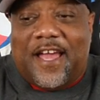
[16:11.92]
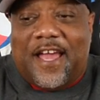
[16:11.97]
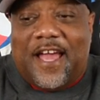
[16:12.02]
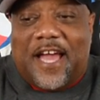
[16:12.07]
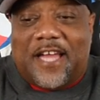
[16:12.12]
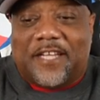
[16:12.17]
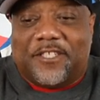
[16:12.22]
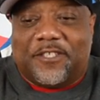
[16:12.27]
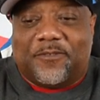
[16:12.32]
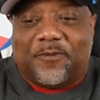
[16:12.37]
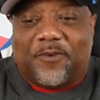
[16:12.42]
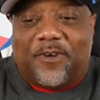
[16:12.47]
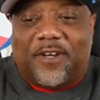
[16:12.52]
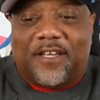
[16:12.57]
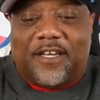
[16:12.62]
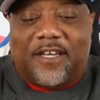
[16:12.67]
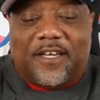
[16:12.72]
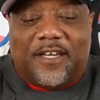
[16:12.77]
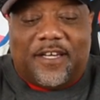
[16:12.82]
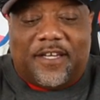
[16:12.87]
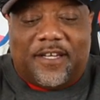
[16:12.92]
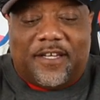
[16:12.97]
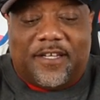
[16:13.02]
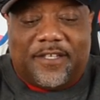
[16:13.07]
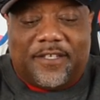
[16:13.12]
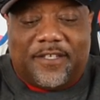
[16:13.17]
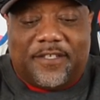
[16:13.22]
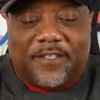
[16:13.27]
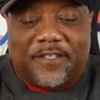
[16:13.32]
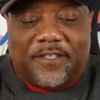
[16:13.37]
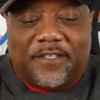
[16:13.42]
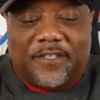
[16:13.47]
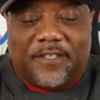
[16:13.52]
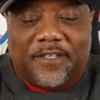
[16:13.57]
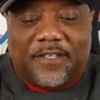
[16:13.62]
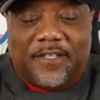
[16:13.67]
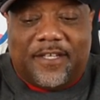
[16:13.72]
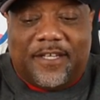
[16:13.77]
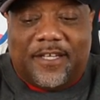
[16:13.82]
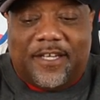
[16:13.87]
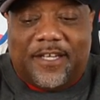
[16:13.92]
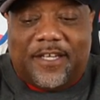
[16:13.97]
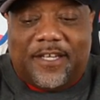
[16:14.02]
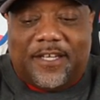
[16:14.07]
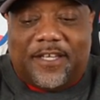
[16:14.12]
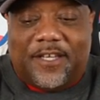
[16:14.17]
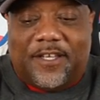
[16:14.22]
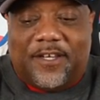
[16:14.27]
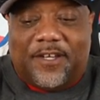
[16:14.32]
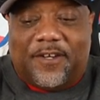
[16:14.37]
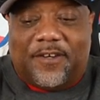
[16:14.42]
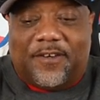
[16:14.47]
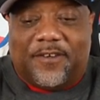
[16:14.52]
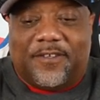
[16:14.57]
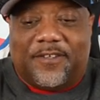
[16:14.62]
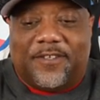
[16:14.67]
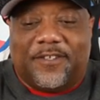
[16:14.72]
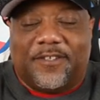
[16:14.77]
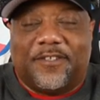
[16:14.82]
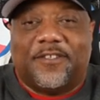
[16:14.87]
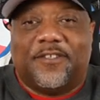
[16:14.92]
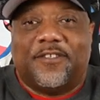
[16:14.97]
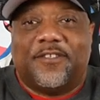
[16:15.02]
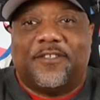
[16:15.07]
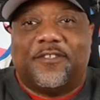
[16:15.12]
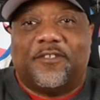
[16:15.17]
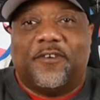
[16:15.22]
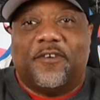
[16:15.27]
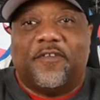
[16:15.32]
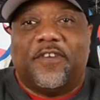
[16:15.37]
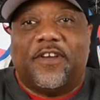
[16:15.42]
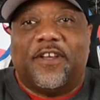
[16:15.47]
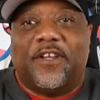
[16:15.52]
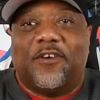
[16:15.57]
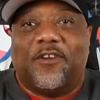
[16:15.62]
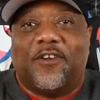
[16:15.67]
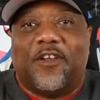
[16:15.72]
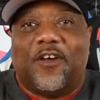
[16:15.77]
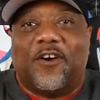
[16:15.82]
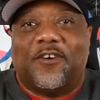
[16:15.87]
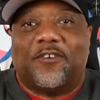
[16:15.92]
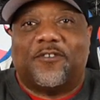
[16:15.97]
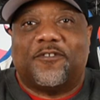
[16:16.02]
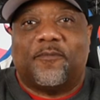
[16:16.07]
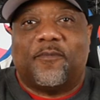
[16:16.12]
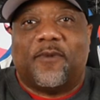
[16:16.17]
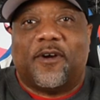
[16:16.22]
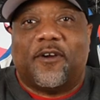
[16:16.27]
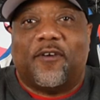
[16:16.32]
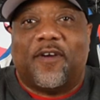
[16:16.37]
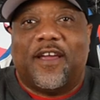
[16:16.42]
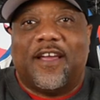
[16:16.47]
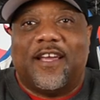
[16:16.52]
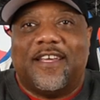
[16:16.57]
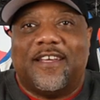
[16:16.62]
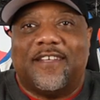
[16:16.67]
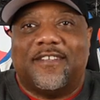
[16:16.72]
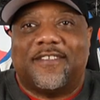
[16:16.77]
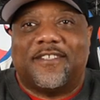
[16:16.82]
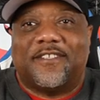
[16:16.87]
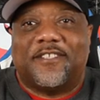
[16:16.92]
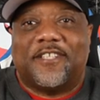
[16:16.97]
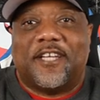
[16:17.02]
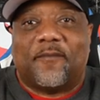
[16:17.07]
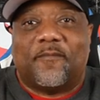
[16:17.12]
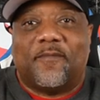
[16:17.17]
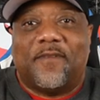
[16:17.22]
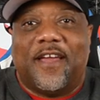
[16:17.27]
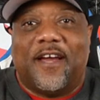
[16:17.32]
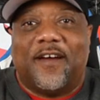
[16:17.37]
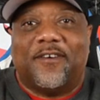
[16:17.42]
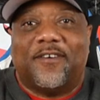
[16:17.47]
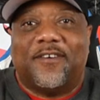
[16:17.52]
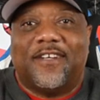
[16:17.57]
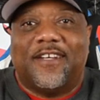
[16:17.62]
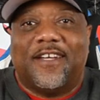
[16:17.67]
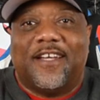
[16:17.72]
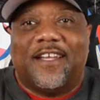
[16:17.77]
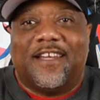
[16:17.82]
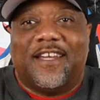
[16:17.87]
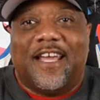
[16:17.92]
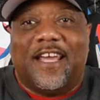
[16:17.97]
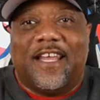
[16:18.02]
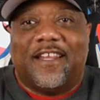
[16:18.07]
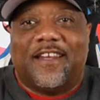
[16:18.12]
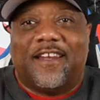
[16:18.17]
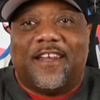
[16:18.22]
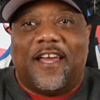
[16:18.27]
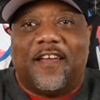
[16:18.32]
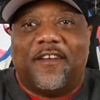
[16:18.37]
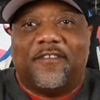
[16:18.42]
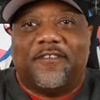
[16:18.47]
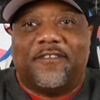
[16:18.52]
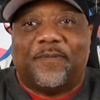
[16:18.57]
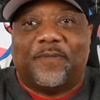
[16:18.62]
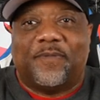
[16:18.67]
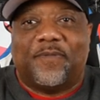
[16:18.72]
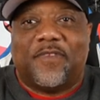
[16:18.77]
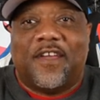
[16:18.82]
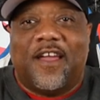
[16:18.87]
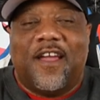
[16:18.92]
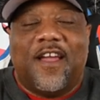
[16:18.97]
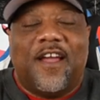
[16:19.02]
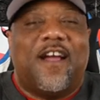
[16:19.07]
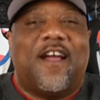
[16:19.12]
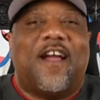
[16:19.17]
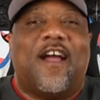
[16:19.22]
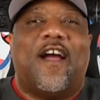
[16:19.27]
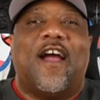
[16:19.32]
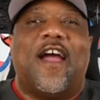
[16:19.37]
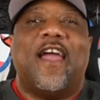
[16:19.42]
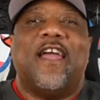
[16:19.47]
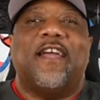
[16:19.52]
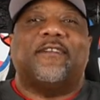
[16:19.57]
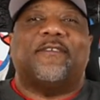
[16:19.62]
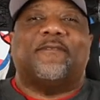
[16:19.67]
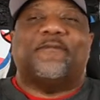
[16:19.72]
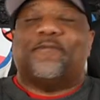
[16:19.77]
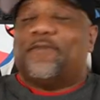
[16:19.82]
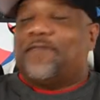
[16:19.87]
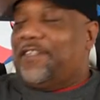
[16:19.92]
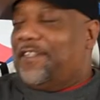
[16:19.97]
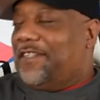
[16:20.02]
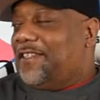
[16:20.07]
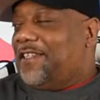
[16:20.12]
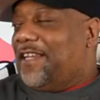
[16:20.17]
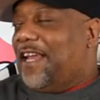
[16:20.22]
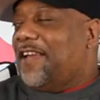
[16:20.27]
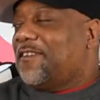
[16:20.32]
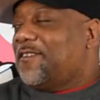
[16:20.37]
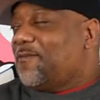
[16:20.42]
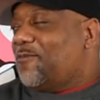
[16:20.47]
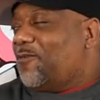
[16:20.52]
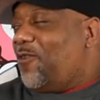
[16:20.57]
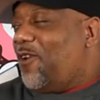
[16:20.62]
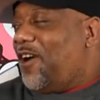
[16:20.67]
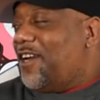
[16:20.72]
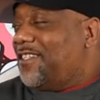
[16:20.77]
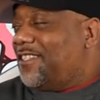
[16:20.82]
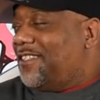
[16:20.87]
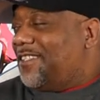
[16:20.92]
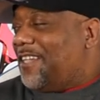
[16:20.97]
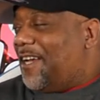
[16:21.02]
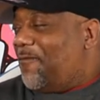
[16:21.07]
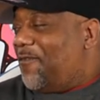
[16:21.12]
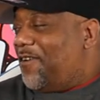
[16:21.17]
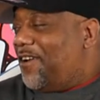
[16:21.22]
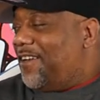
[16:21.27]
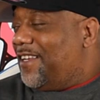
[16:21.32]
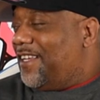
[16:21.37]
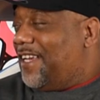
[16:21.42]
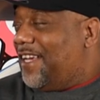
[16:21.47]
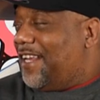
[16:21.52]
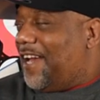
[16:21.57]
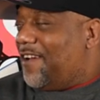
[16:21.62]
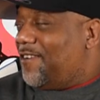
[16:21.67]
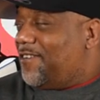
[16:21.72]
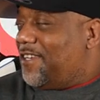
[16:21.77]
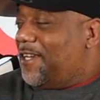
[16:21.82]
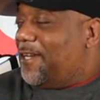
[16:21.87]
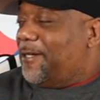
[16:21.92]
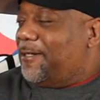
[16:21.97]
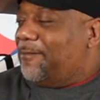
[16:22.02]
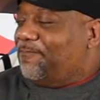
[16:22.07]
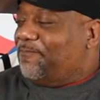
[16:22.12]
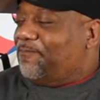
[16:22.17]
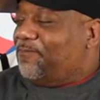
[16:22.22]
I just want to, uh, you know, do a video log so my grandkids can check me out later in life. All right, that's some questions I wanted to get out there.